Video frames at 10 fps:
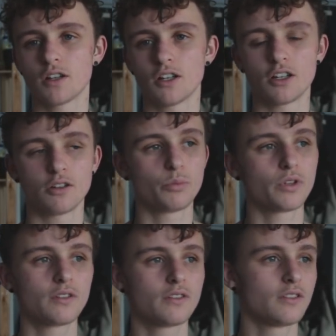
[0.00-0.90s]

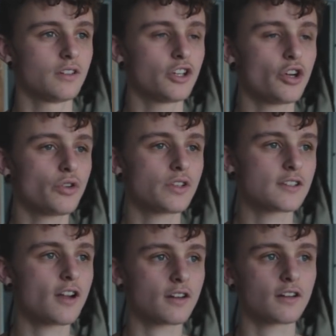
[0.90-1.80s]
but you know,
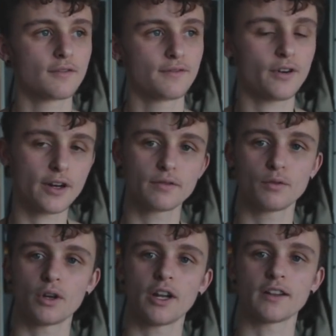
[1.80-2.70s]
it's not for
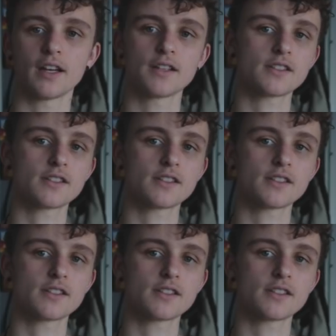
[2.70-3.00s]
everyone like that.